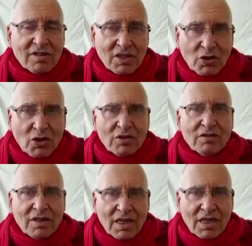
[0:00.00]

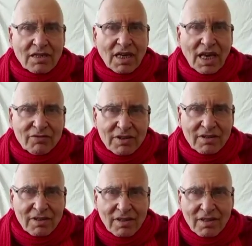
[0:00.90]
cannot get ever
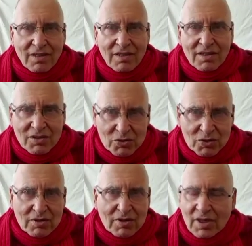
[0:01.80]
to
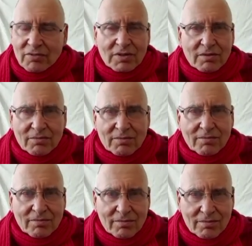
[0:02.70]
Ithaca, ever.
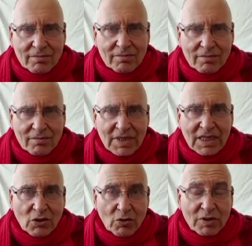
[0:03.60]
He
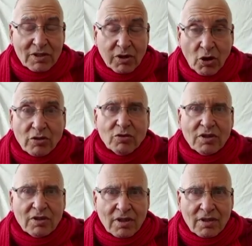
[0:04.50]
can always long to
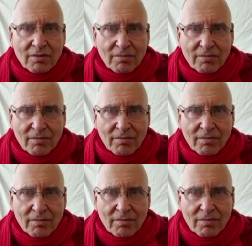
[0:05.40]
Ithaca,
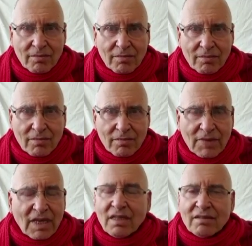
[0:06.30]

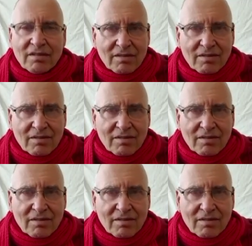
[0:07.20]
and that's it.